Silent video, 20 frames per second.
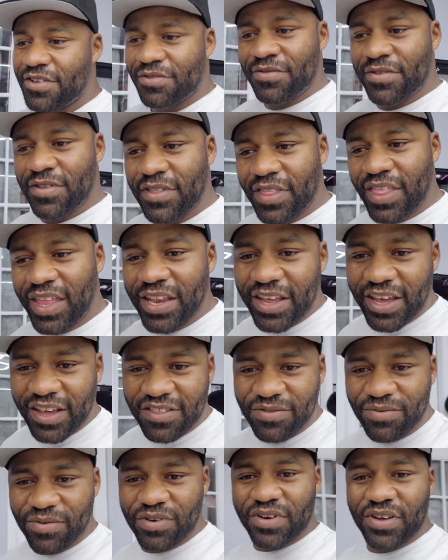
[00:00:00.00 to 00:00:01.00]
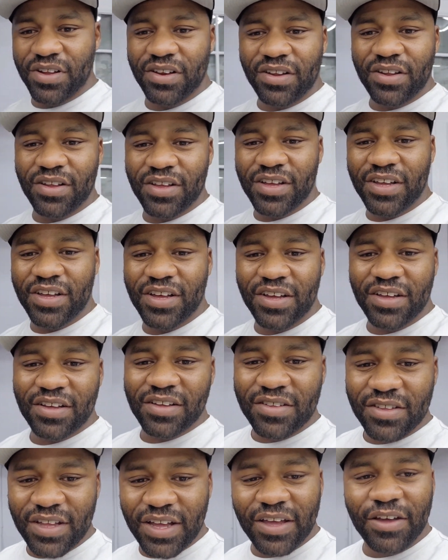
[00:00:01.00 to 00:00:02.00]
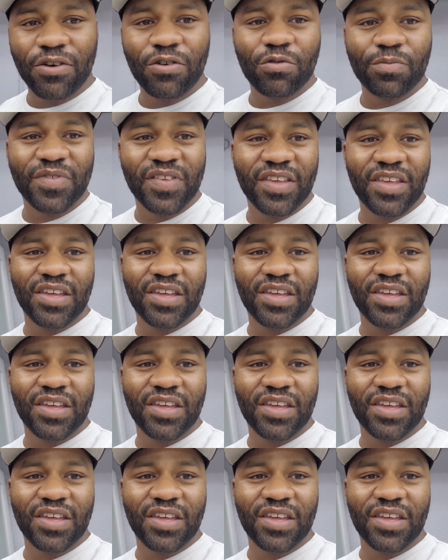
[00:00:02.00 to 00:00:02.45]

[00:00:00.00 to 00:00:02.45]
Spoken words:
The next one, I hope to get it